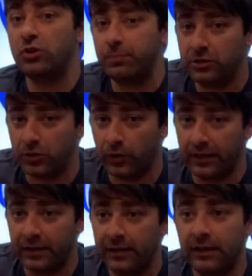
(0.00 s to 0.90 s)
should be
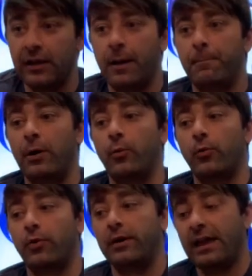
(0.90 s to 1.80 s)
doing it,
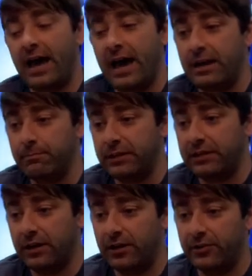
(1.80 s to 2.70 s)
but we're not
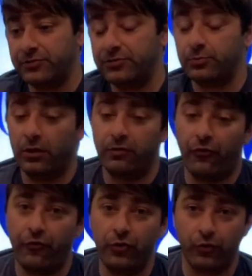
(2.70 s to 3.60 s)
because,
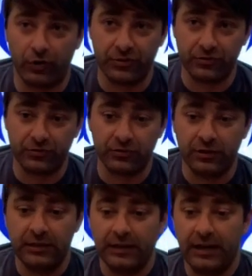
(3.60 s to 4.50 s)
well, of a few
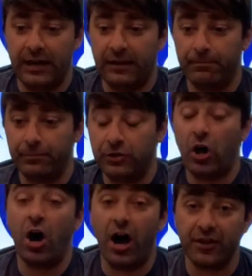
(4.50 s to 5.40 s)
reasons.
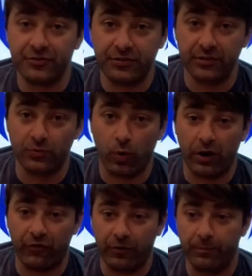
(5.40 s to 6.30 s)
Cost is
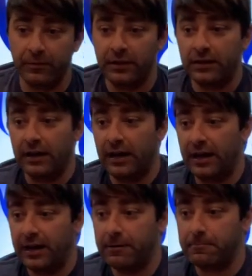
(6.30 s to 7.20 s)
one of them.
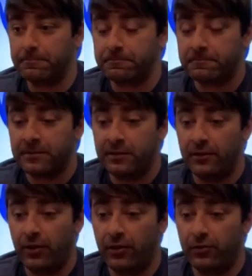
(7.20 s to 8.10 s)

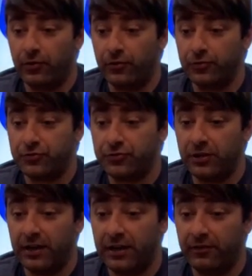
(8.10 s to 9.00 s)
There's